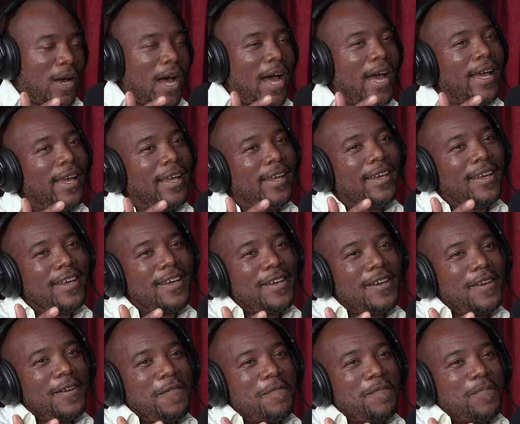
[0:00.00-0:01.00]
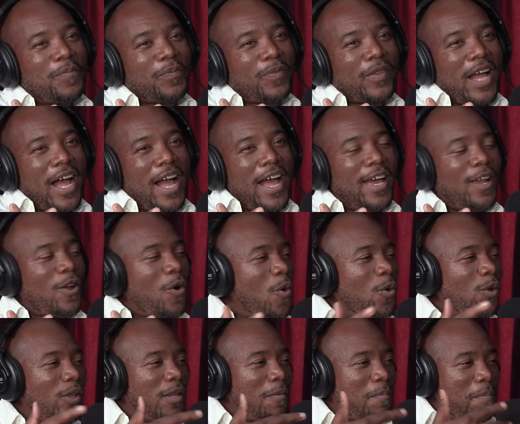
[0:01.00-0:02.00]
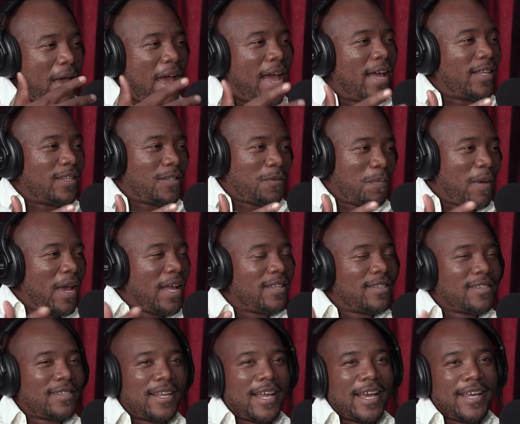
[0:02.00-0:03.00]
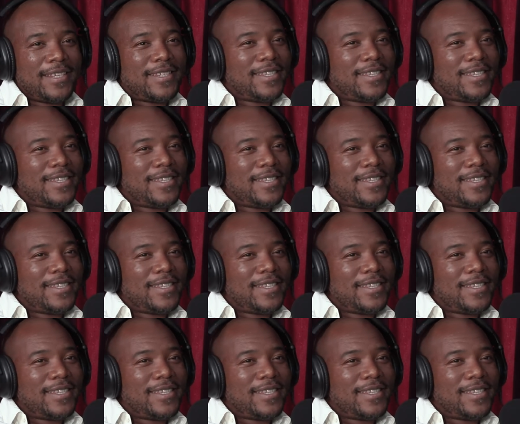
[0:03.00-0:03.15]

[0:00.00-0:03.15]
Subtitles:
I had all the bands like